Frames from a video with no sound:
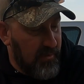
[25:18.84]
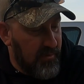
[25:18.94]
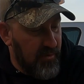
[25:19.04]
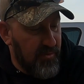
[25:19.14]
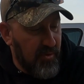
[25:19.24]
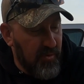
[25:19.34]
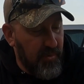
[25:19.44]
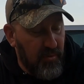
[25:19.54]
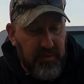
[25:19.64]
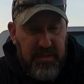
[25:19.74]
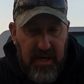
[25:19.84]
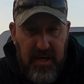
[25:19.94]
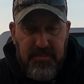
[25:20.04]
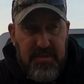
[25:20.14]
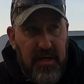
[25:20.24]
youth group only
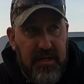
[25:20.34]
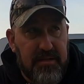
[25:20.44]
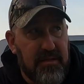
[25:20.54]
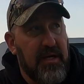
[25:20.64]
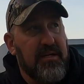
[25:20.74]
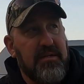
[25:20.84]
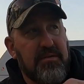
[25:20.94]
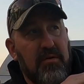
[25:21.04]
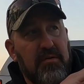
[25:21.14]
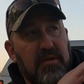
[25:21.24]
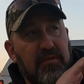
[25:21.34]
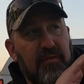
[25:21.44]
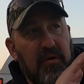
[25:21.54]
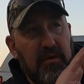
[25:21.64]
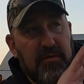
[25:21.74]
campsites, that is on the
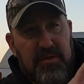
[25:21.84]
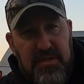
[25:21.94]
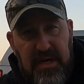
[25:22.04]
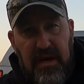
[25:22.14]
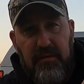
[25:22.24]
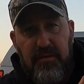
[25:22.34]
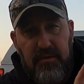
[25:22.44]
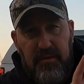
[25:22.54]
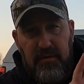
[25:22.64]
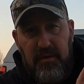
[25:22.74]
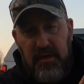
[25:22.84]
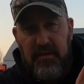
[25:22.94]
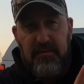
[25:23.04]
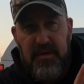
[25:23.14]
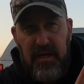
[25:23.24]
far south
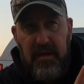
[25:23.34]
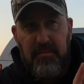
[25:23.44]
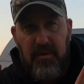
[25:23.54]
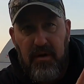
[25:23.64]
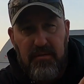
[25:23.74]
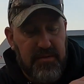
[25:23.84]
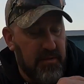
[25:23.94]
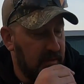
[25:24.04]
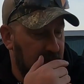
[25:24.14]
end of the campgrounds.